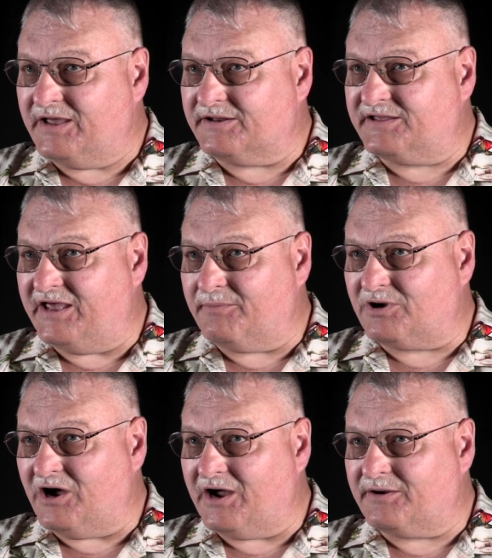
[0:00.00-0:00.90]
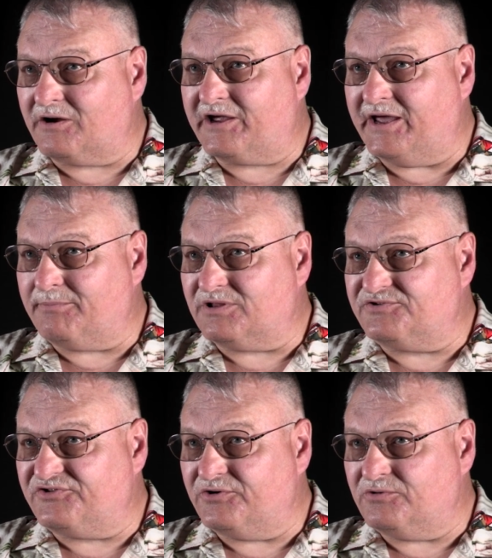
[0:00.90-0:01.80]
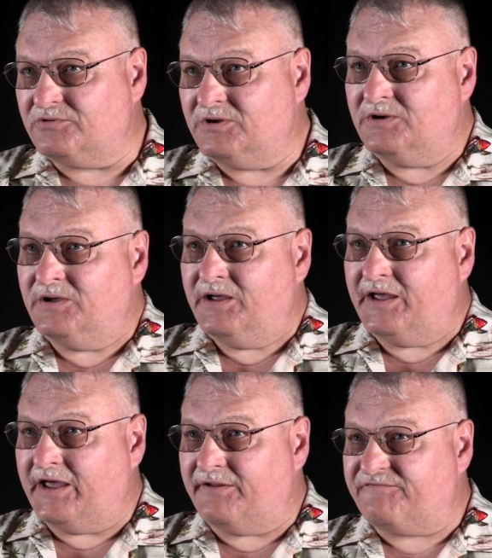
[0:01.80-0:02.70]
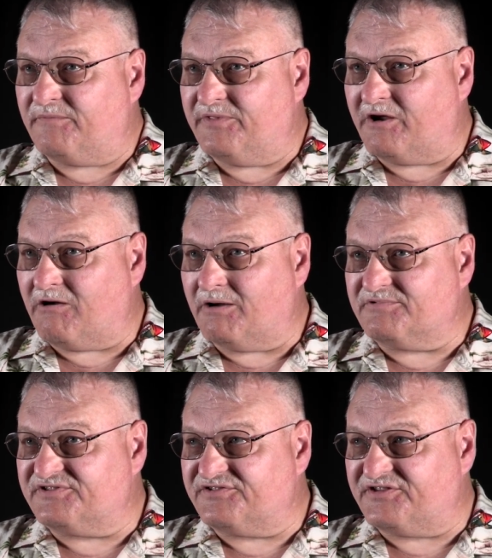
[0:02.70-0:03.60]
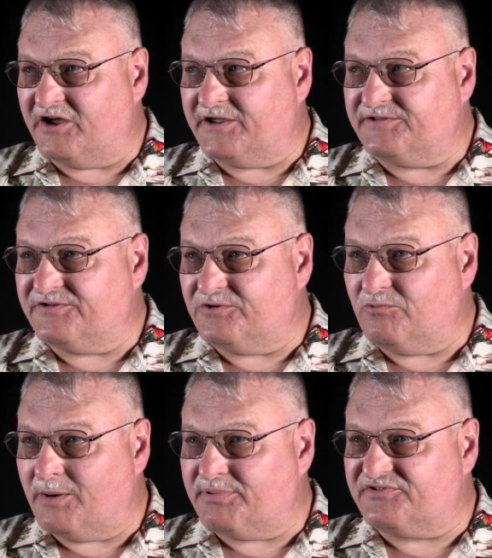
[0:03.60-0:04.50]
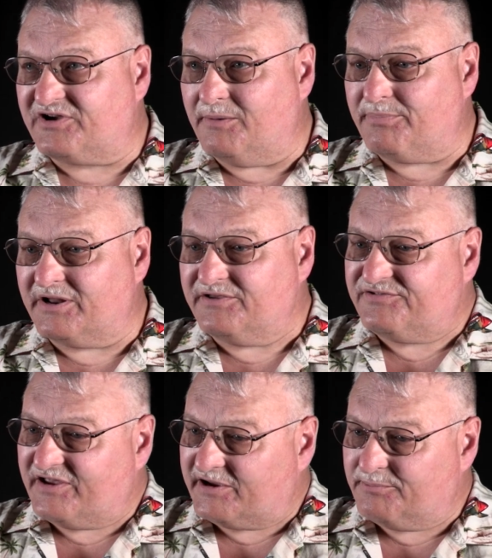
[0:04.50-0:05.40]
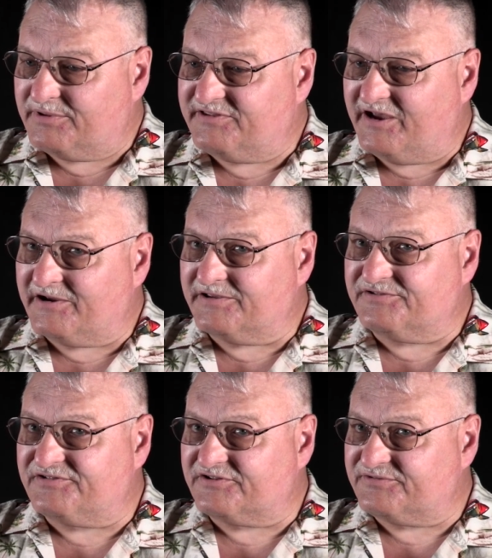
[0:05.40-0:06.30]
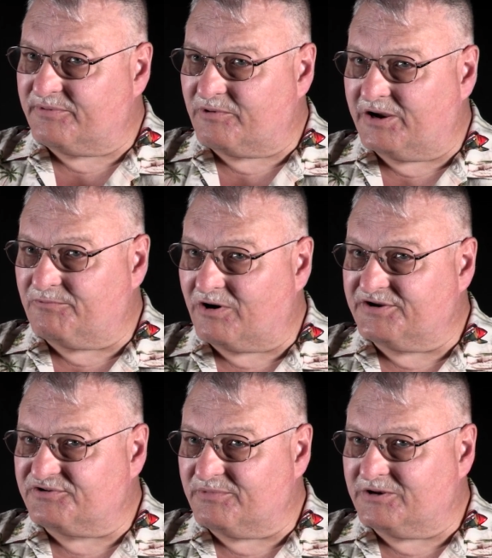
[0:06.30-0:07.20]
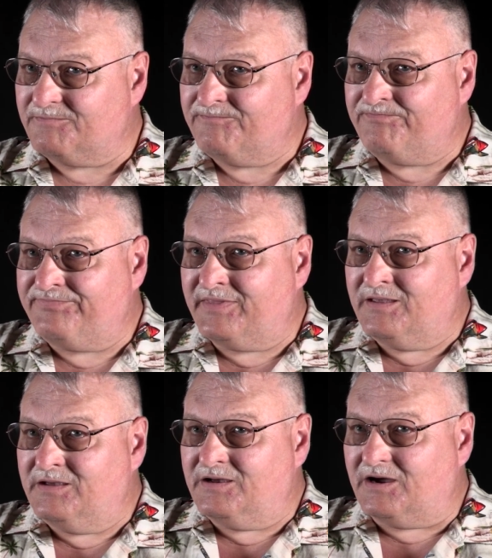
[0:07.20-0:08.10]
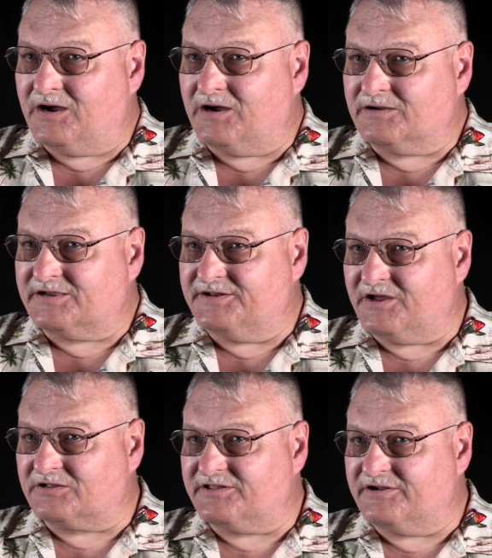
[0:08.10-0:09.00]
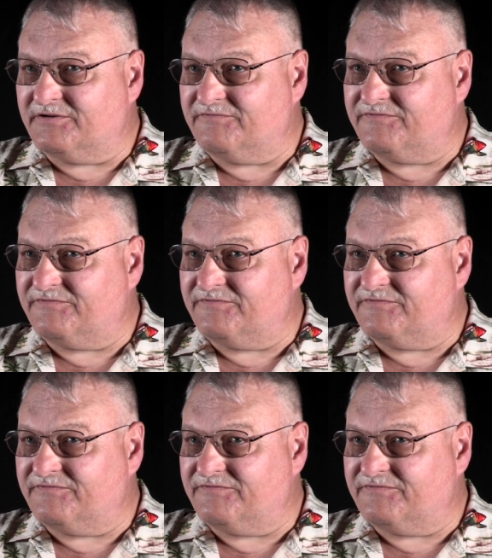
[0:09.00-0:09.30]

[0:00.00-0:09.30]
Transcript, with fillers: at Camp Geiger, Camp Lejeune, and from there I was assigned to Weapons Company, second battalion, sixth marine regiment. Uh, conducted a